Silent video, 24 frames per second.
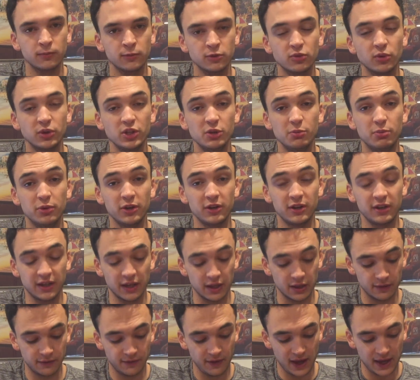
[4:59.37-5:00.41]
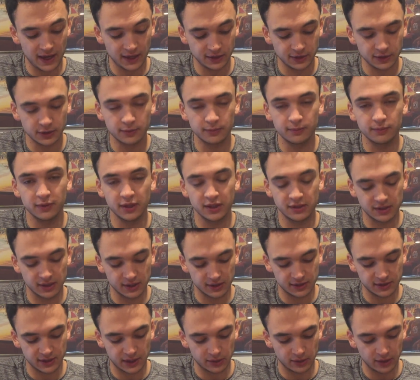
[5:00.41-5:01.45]
So when you put it together fast, it's going
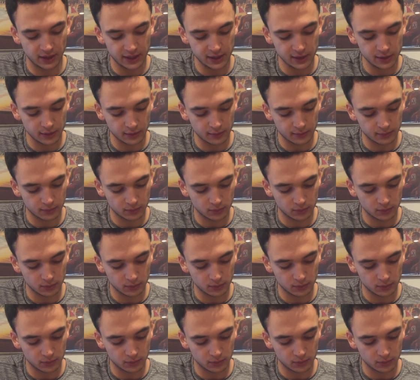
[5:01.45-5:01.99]
to sound like.